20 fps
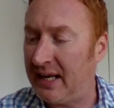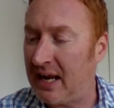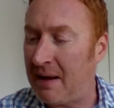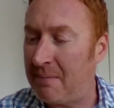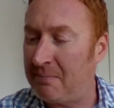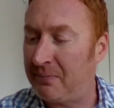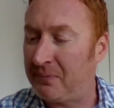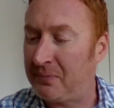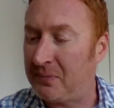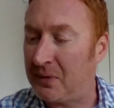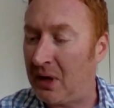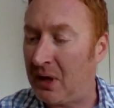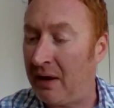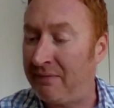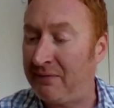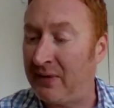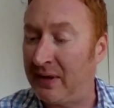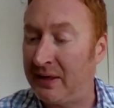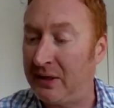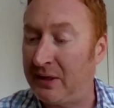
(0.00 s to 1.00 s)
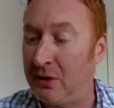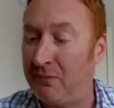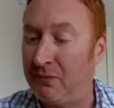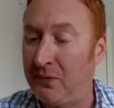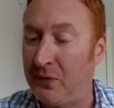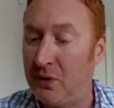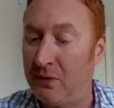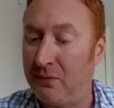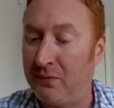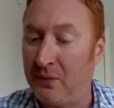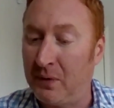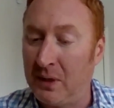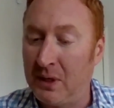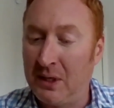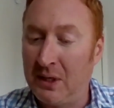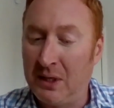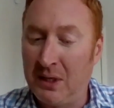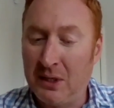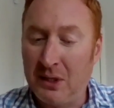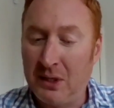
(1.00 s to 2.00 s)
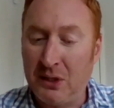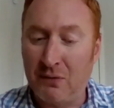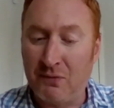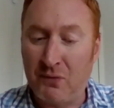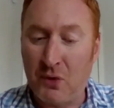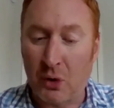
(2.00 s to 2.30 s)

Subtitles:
I think you've